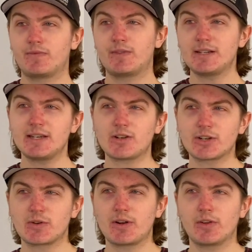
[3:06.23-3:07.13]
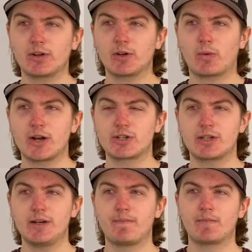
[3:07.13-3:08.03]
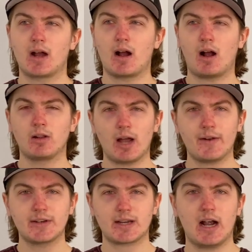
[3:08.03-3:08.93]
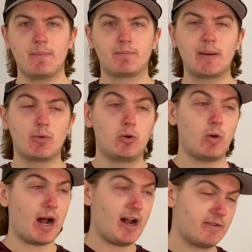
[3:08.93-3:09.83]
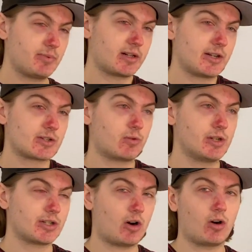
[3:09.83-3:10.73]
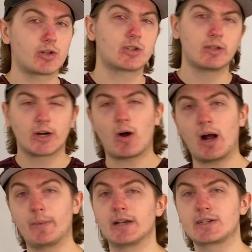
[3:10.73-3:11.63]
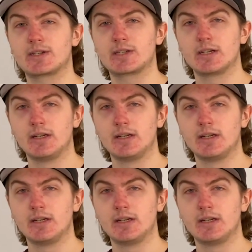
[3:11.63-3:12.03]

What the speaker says: This is also another good question. A lot of the time, people who have BrickLink stores are also Lego hobbyists.